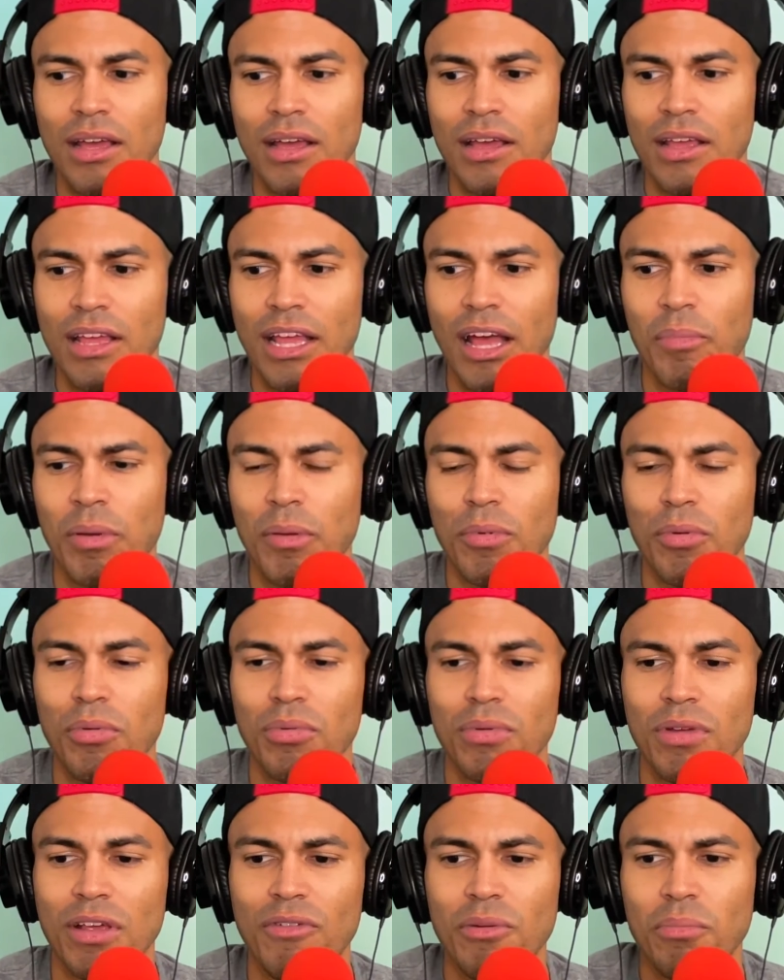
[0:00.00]
yeah, people,
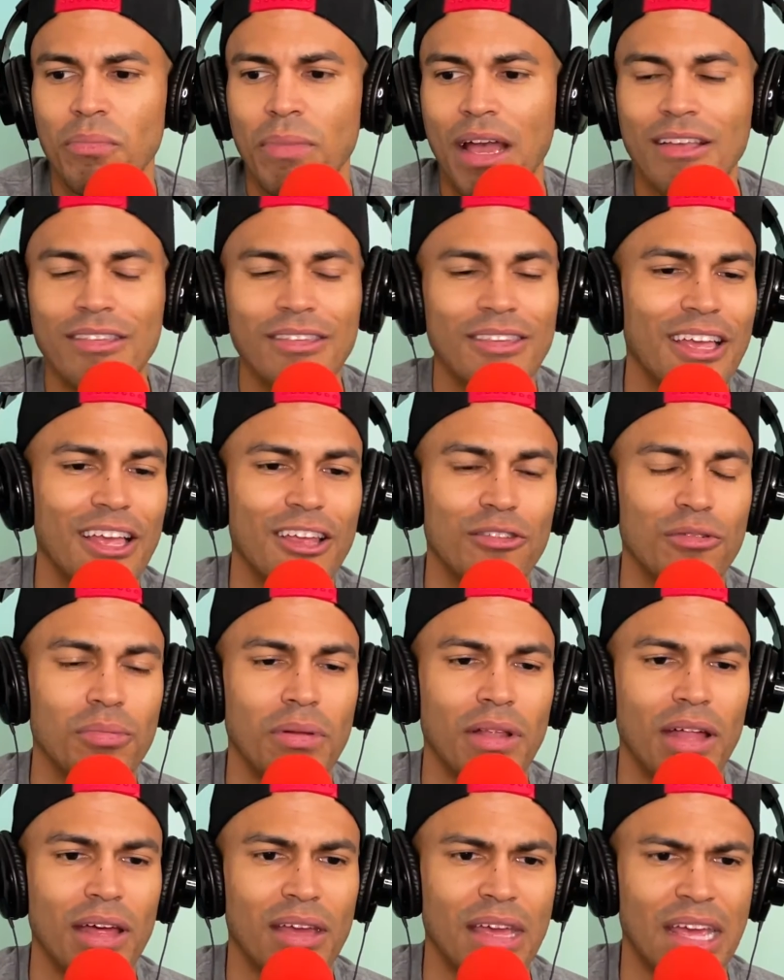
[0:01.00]
even Mexicans would be
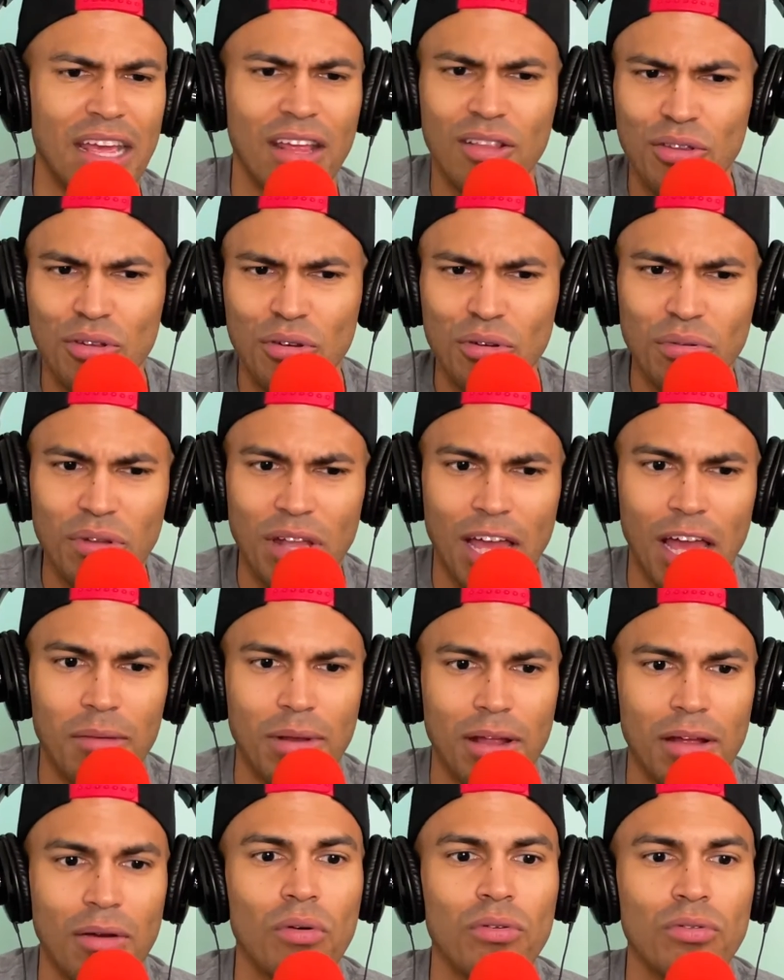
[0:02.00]
like Hindu. Like I'd be
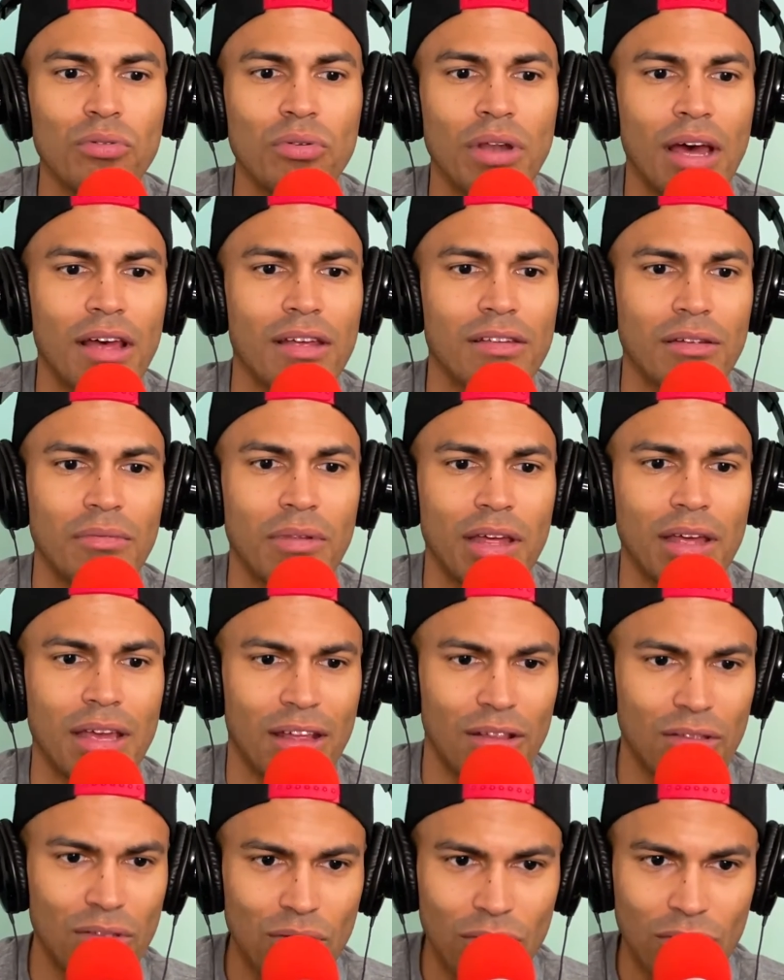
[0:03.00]
like Honduras. They're like
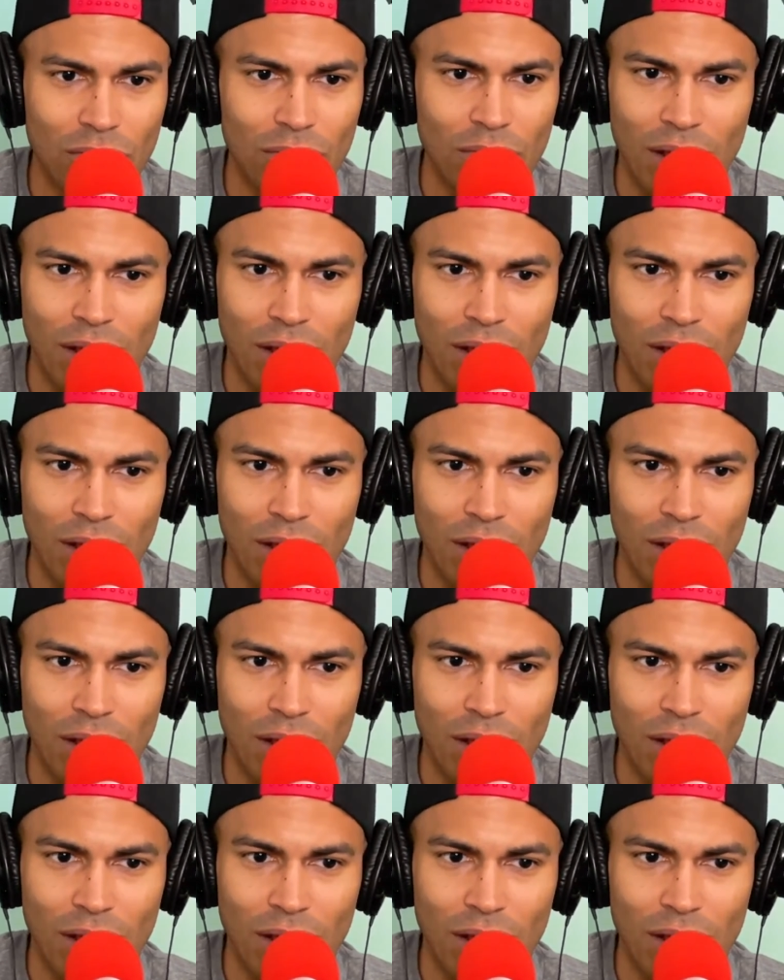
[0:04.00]
Hindu,